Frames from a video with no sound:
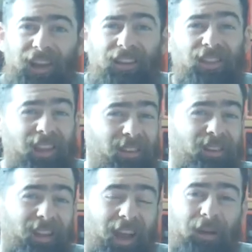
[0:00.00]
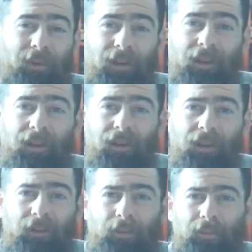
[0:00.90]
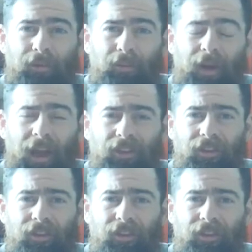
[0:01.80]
and it's definitely happened to people in the past.